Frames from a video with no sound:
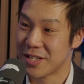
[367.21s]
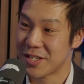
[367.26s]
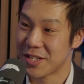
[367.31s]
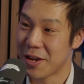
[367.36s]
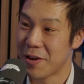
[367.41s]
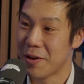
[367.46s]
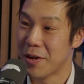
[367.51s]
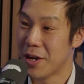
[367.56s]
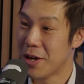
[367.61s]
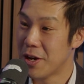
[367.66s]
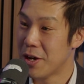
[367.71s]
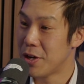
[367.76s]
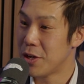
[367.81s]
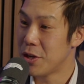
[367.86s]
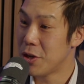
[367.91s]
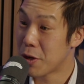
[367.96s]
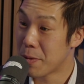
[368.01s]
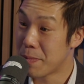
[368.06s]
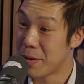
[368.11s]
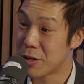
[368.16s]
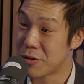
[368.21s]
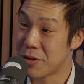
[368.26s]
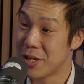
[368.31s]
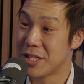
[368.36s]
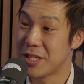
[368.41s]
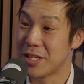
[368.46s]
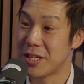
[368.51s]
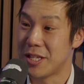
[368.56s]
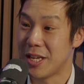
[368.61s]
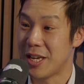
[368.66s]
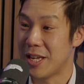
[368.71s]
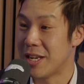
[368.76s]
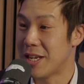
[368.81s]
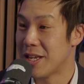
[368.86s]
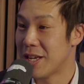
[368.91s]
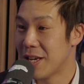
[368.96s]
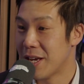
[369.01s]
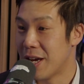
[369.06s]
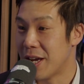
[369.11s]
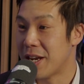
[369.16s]
So you could be treated in
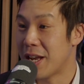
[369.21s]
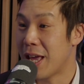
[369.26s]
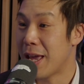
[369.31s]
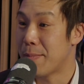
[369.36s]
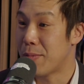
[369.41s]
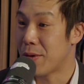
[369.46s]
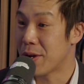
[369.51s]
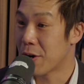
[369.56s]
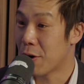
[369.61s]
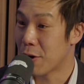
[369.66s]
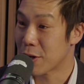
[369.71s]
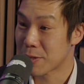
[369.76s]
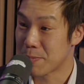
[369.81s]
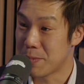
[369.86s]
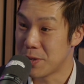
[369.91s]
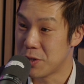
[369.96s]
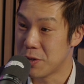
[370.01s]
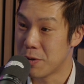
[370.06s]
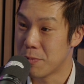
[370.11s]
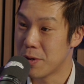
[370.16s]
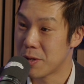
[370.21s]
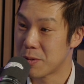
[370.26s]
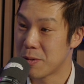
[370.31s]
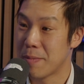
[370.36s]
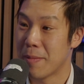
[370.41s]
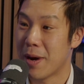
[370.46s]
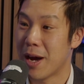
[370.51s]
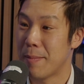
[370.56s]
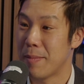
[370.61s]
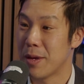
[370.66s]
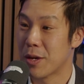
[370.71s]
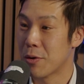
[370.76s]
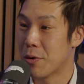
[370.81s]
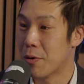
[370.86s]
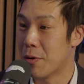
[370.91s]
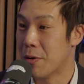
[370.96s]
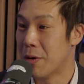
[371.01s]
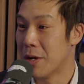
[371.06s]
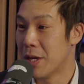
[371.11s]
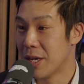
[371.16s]
a neighbouring hospital, which we might be
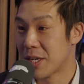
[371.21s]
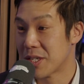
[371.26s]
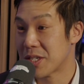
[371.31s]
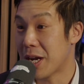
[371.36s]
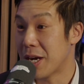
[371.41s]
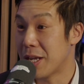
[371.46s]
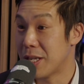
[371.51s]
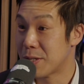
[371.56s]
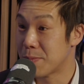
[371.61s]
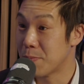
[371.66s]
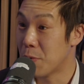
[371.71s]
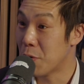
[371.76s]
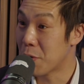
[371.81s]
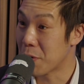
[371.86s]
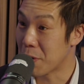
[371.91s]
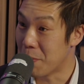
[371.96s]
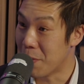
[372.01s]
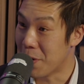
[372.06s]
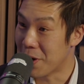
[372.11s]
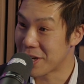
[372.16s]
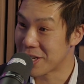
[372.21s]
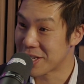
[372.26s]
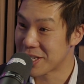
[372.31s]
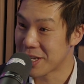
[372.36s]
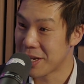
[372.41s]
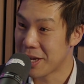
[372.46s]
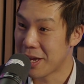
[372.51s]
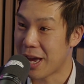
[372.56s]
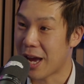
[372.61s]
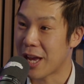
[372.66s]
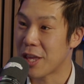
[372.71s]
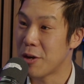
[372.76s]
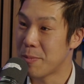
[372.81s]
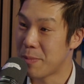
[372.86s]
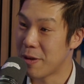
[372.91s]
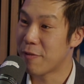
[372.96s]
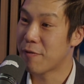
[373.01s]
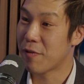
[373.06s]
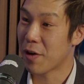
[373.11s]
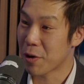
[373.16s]
called slightly smaller ones, and you'd
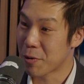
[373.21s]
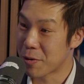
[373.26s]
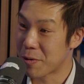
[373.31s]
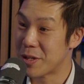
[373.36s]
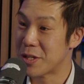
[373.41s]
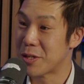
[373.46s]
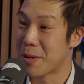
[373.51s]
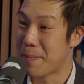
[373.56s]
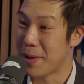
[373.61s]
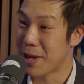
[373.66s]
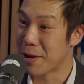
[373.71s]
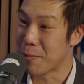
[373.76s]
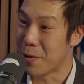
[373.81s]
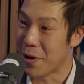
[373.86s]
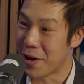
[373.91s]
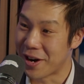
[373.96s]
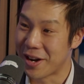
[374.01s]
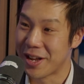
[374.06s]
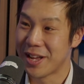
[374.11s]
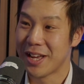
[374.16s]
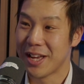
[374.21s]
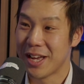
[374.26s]
be funneled into a big one.